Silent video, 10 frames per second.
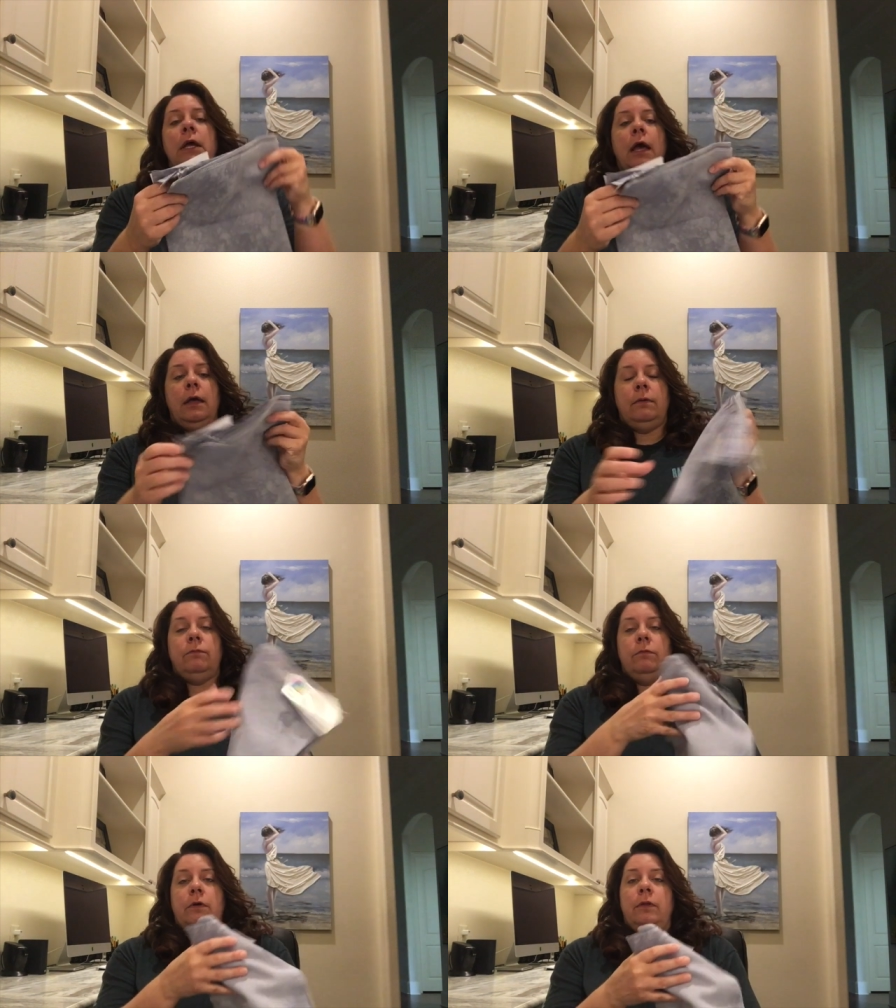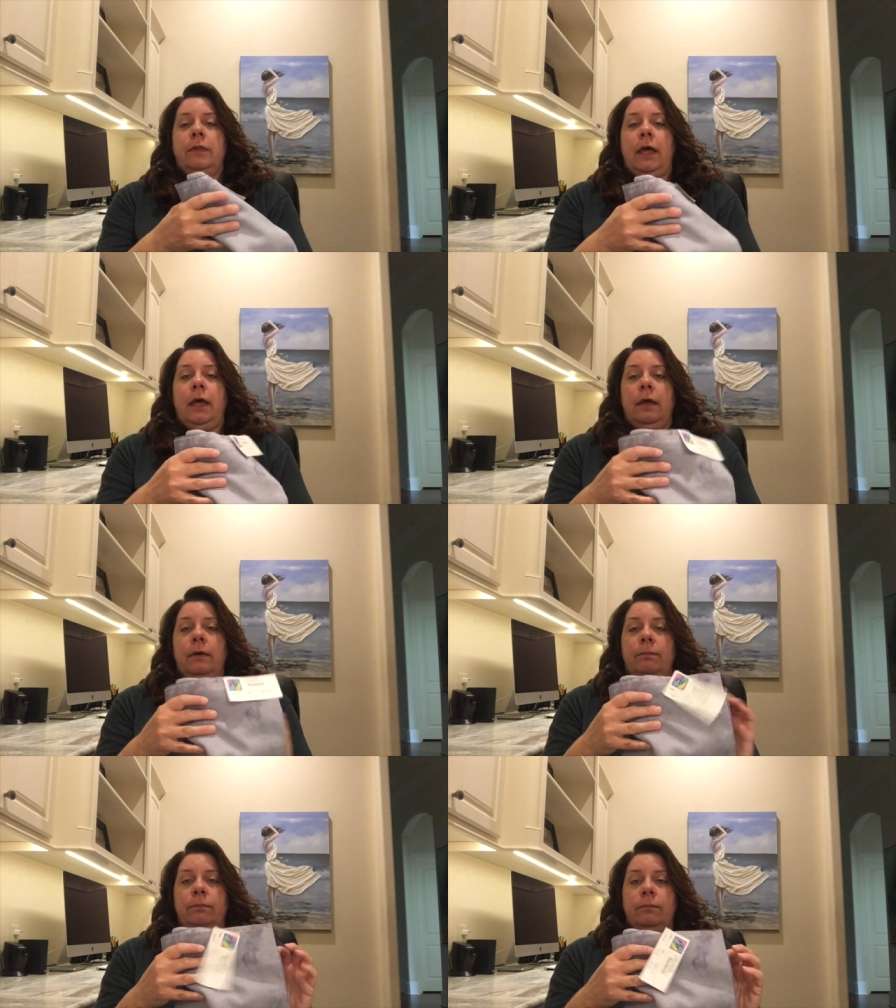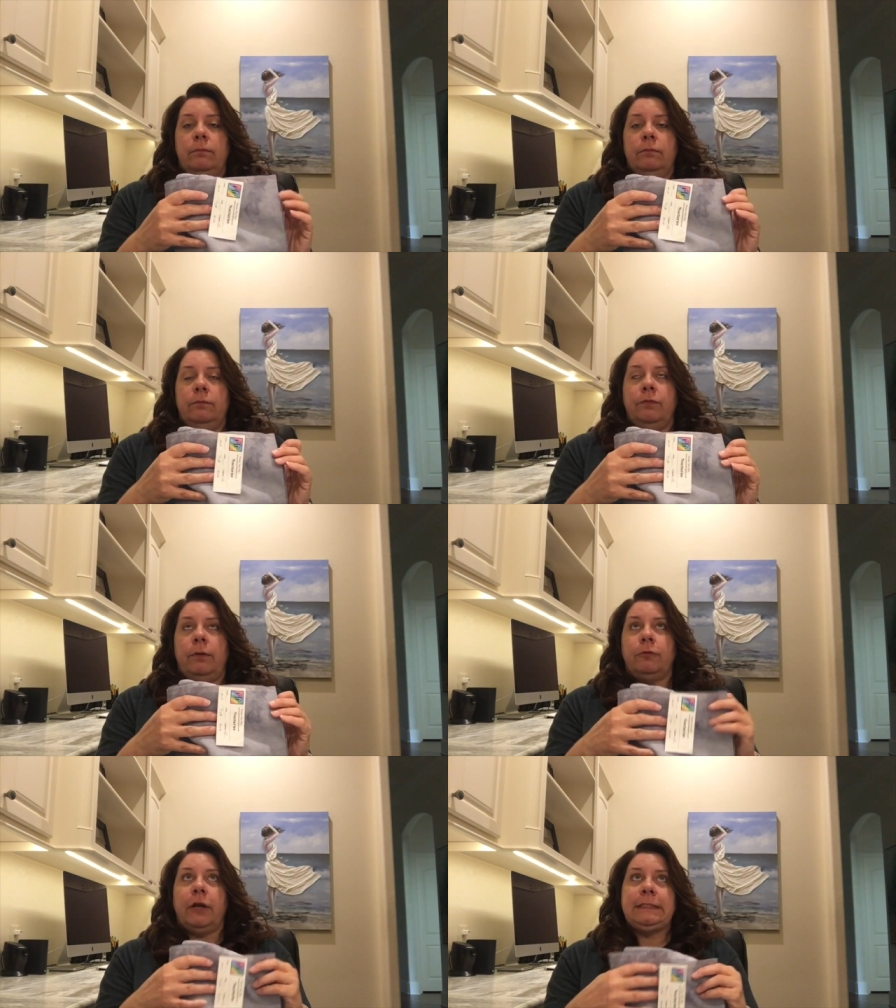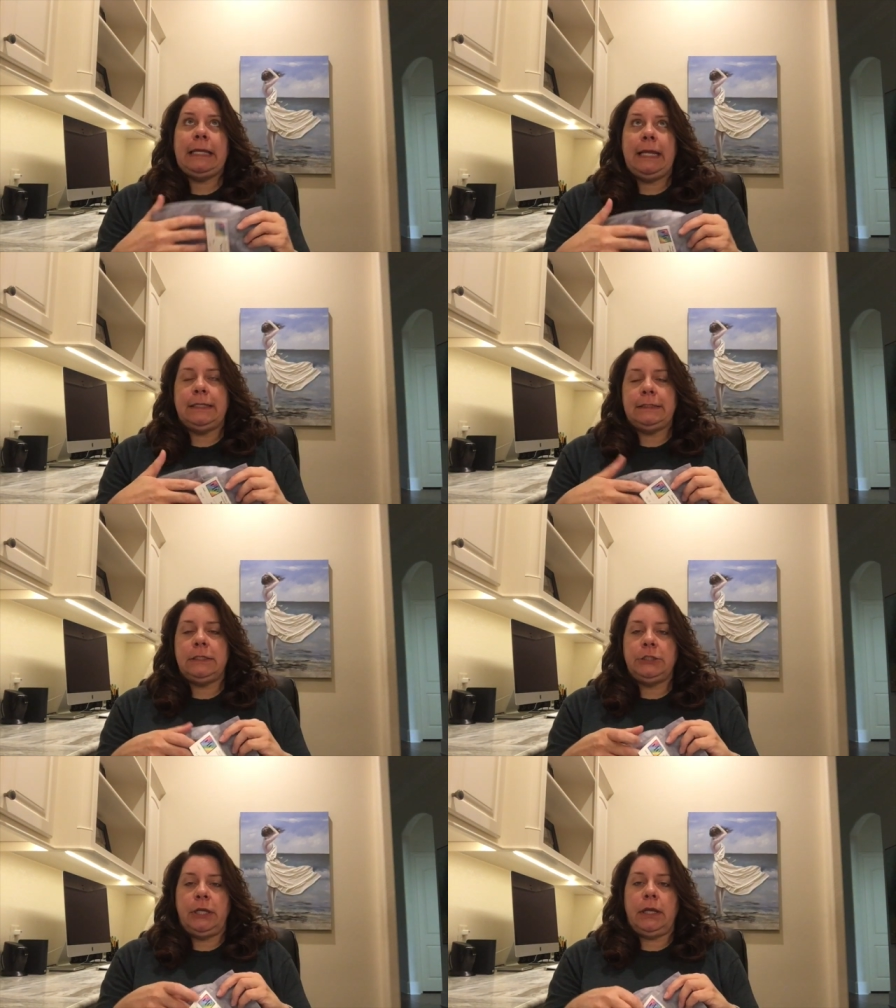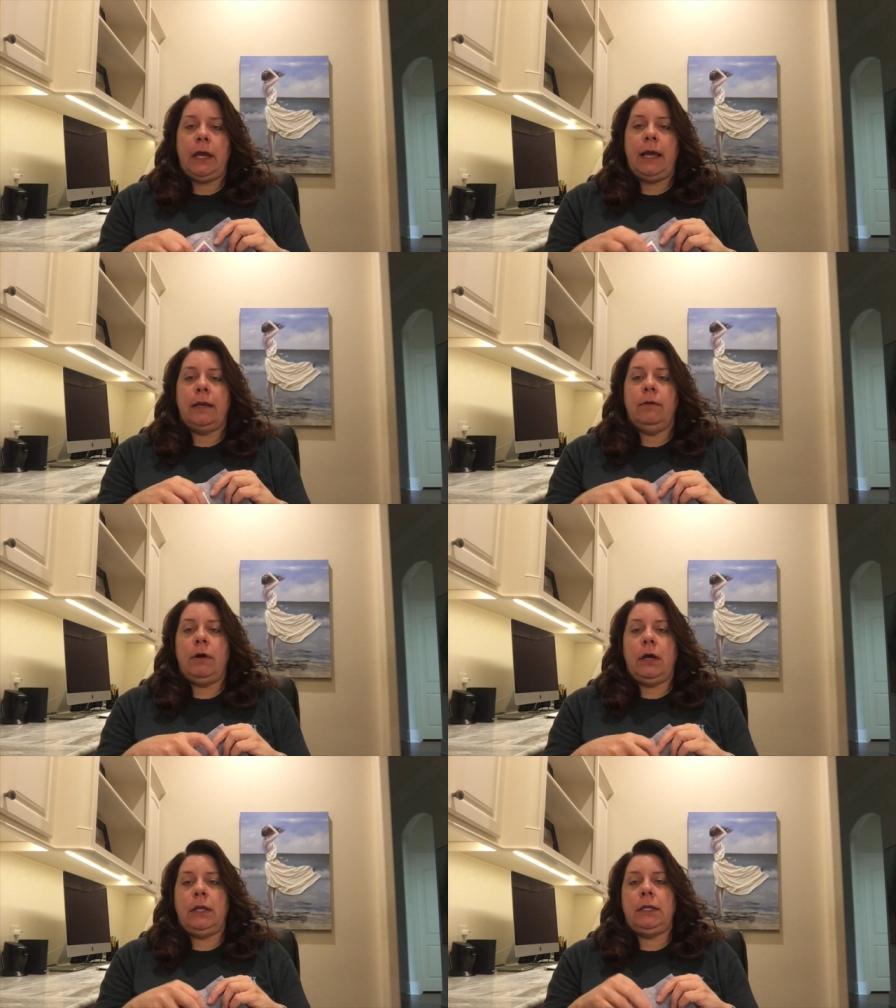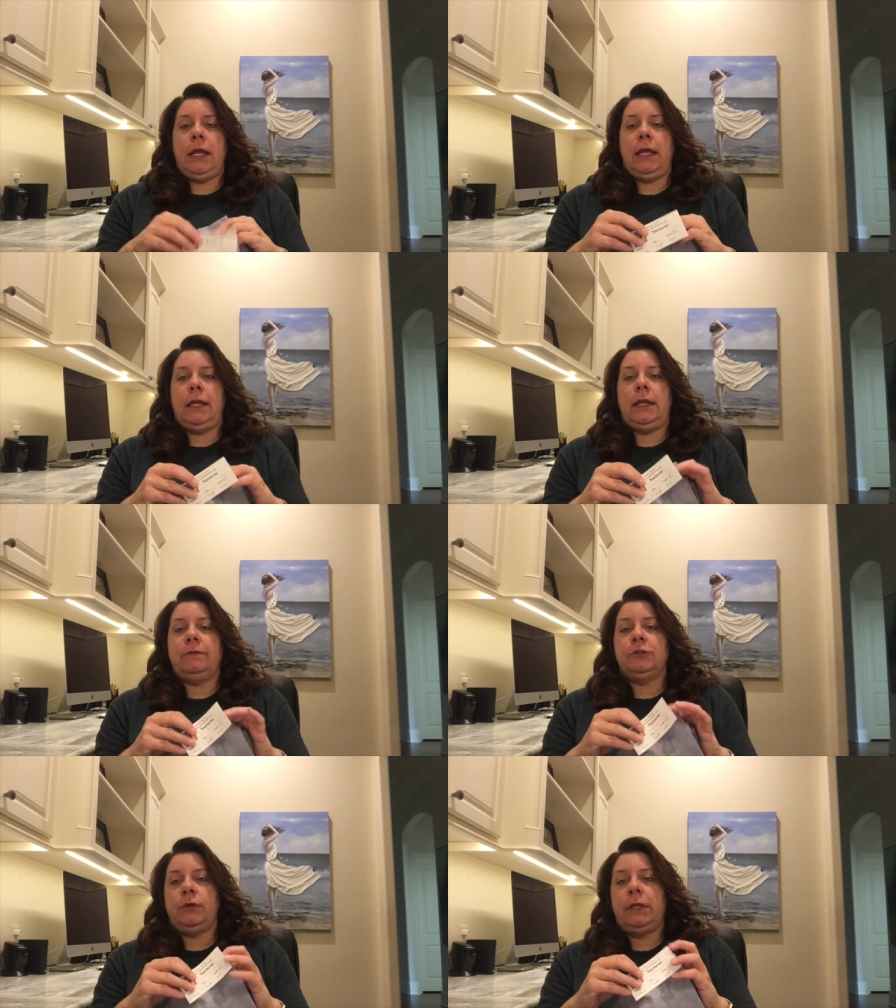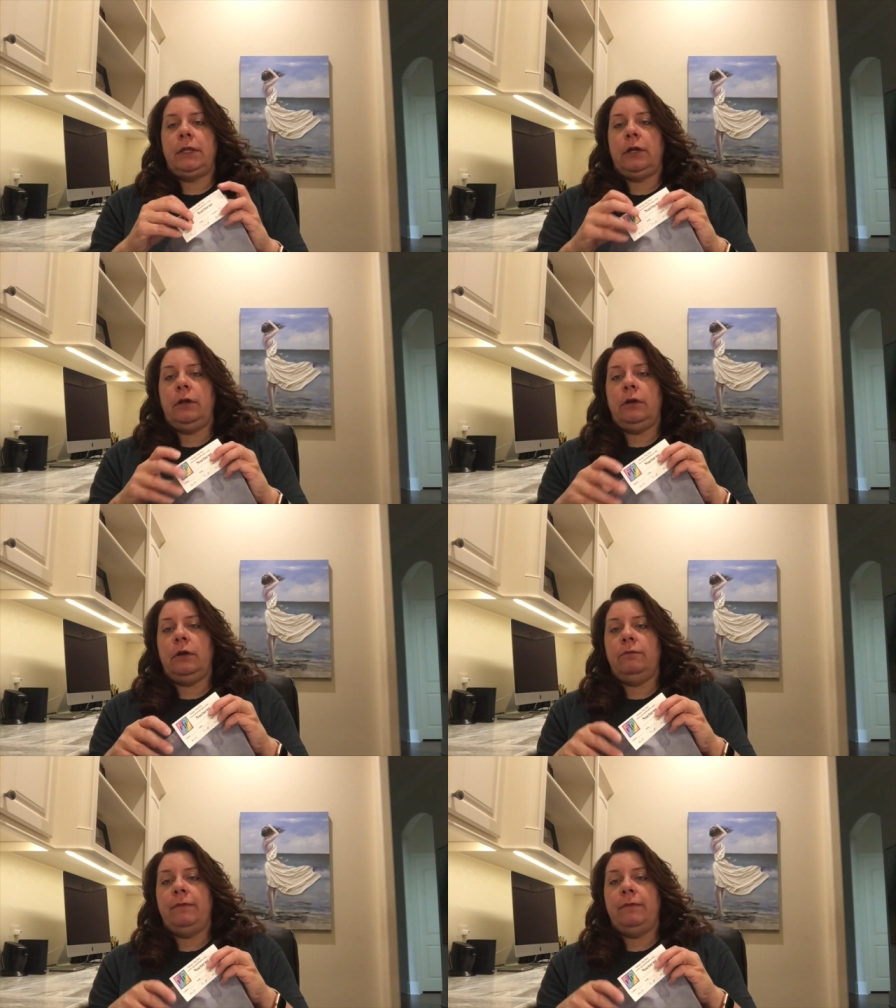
um, the from Crazy Annie's Stitching. I go on and have joined their